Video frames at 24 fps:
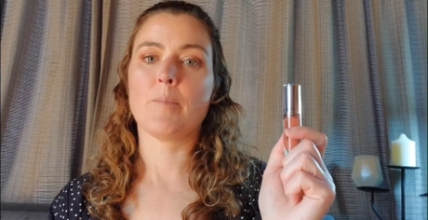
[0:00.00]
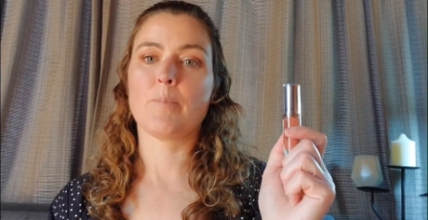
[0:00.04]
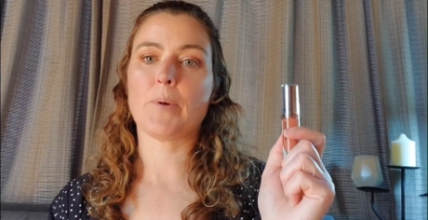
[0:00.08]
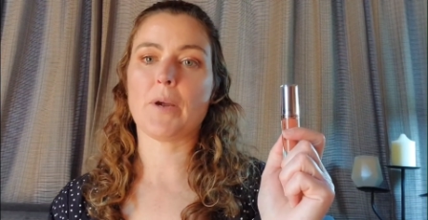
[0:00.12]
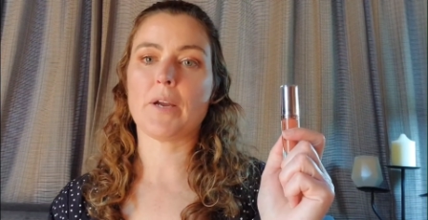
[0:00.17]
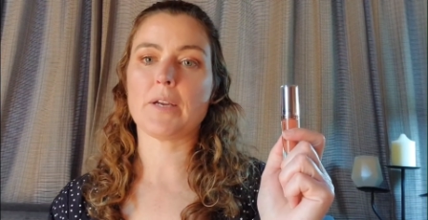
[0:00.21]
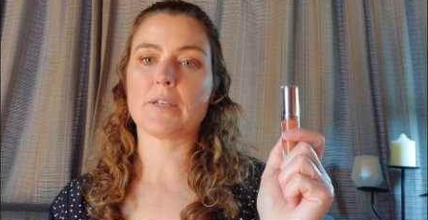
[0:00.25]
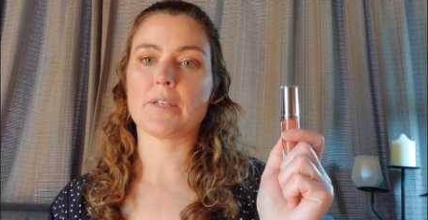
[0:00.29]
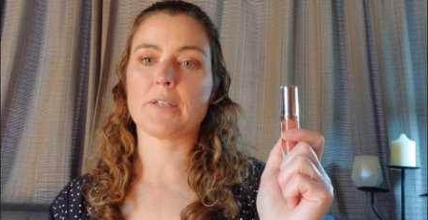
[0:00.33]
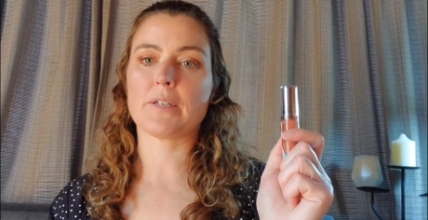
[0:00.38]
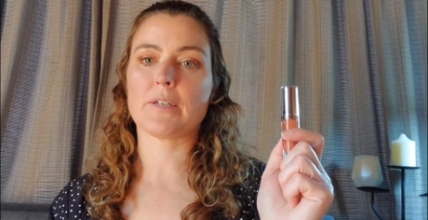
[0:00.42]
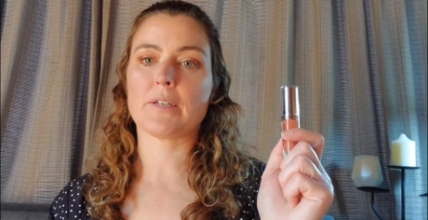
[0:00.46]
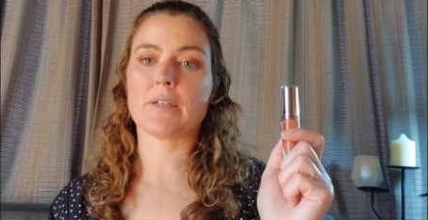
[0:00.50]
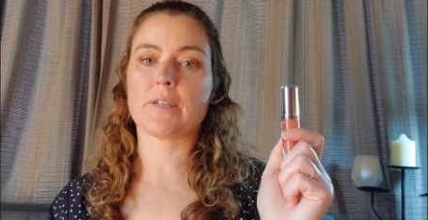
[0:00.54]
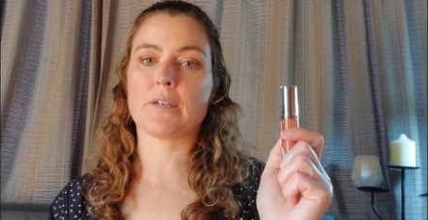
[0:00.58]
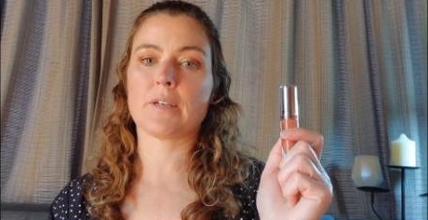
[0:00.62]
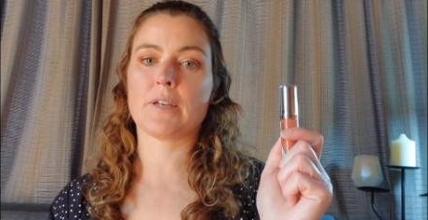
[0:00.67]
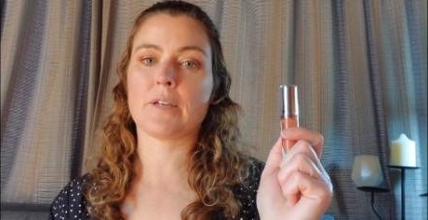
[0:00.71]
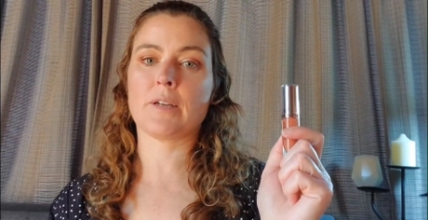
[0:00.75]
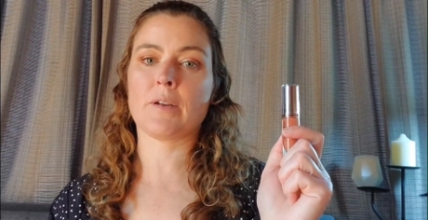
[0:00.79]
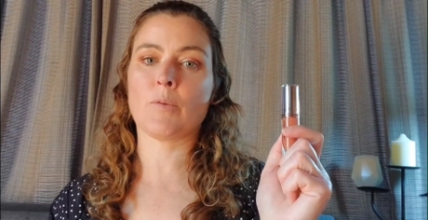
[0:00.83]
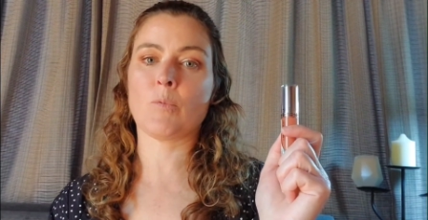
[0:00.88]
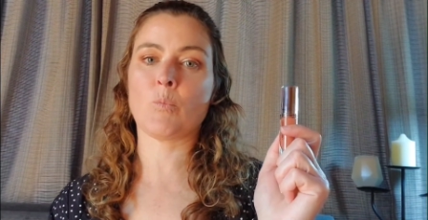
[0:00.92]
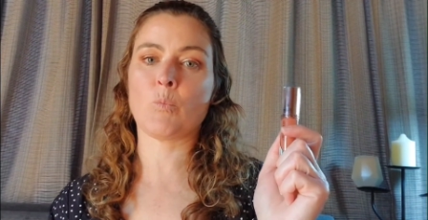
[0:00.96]
But
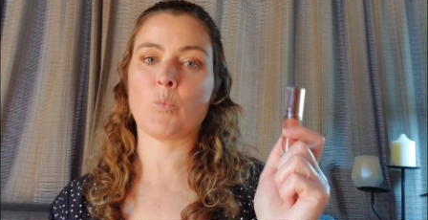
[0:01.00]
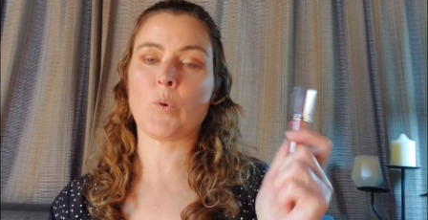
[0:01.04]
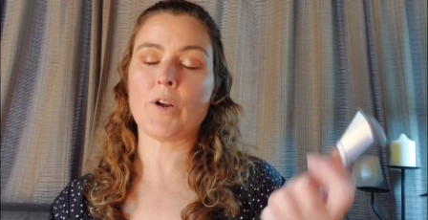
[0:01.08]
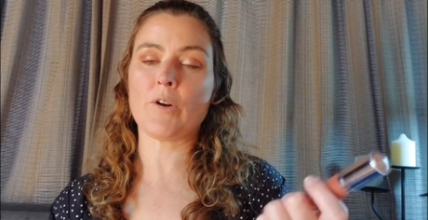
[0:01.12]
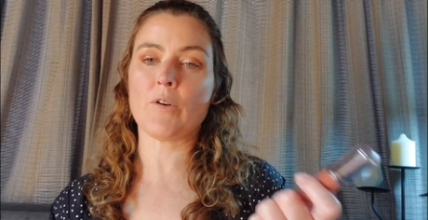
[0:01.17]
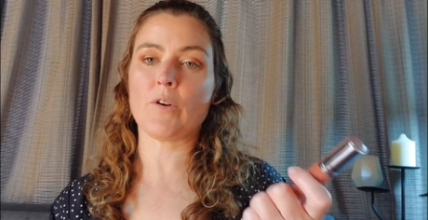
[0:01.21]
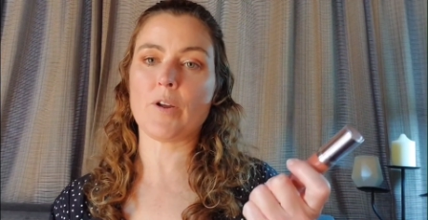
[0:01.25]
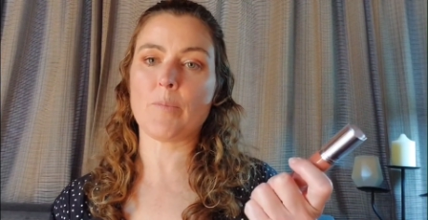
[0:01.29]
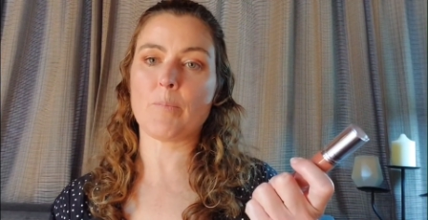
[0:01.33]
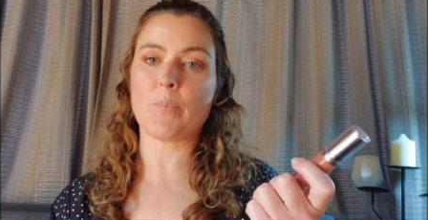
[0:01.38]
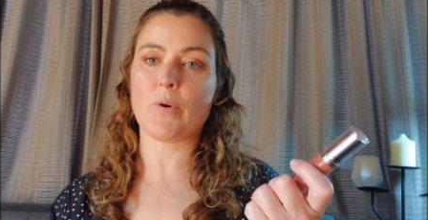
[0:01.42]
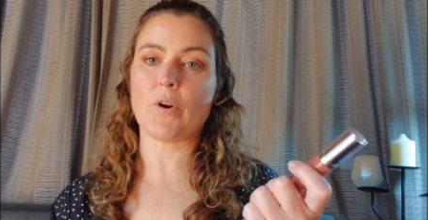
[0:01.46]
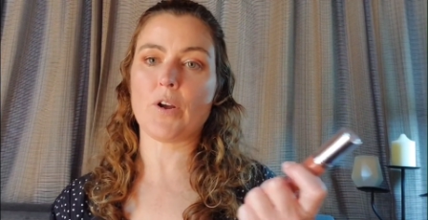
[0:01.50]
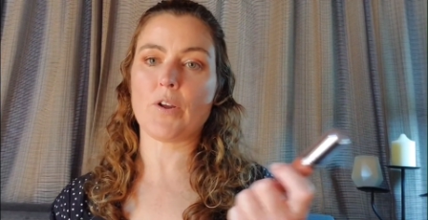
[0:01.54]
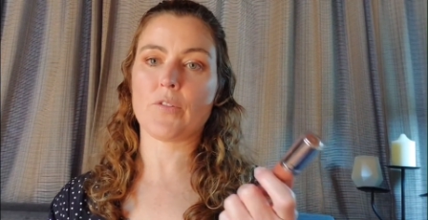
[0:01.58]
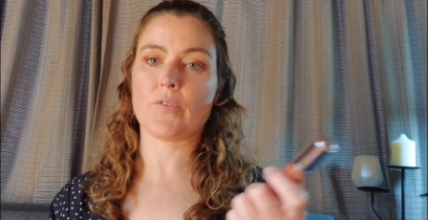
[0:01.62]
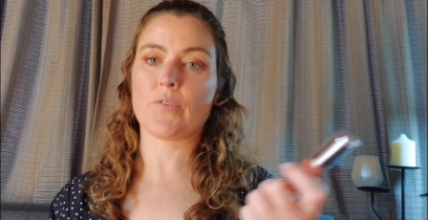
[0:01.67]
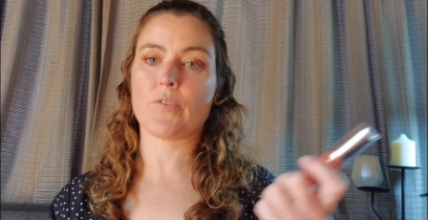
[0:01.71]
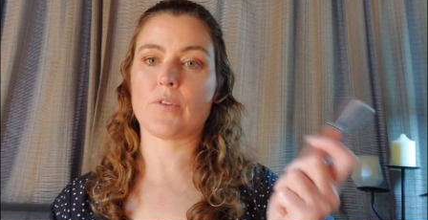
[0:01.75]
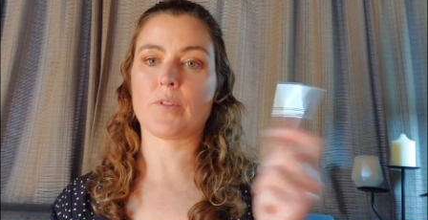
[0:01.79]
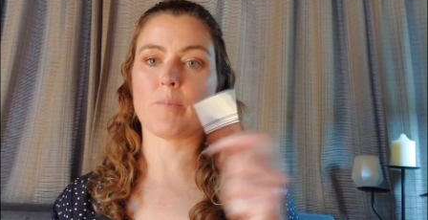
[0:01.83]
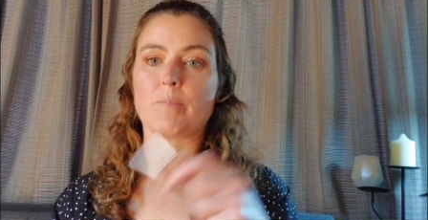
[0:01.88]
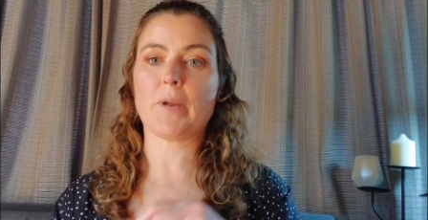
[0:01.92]
when I buy through